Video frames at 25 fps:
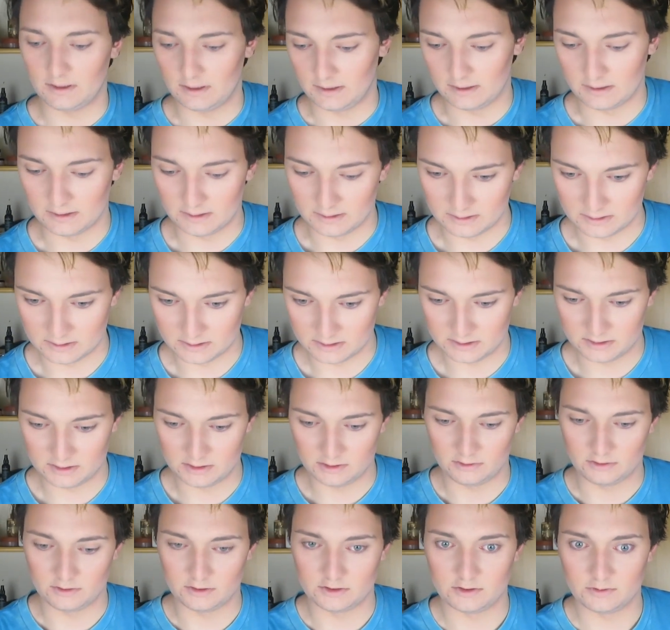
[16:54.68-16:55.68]
And
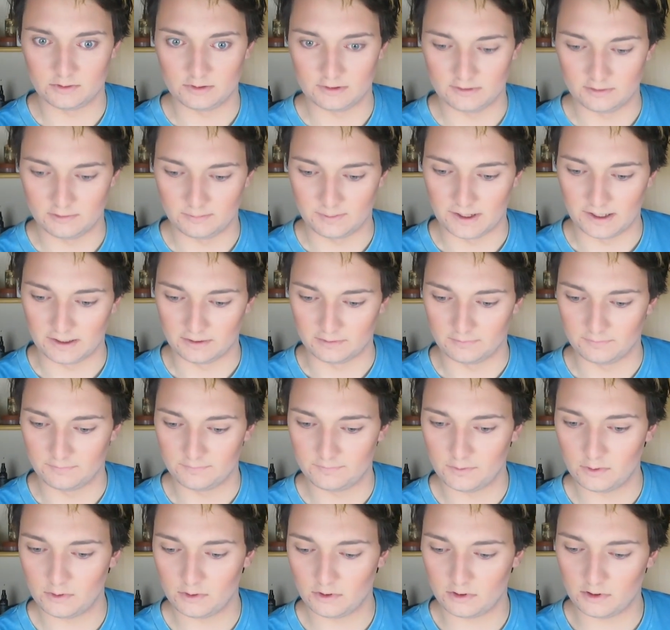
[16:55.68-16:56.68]
you could do a little back and
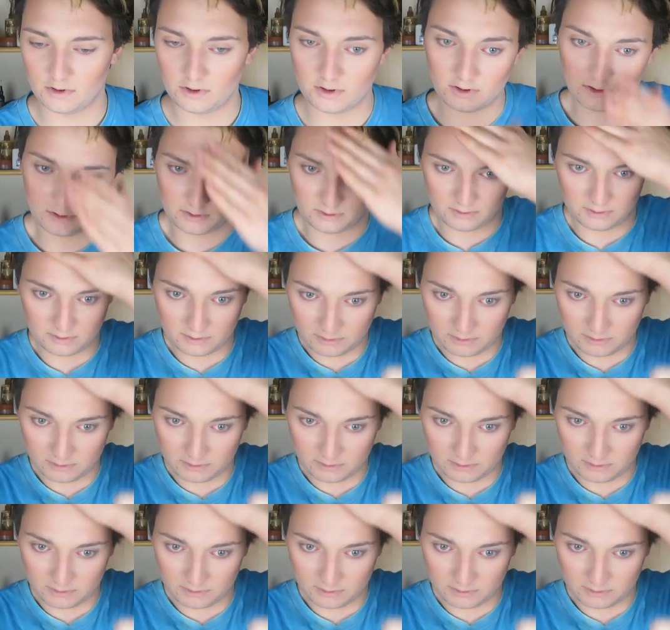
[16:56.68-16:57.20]
forth.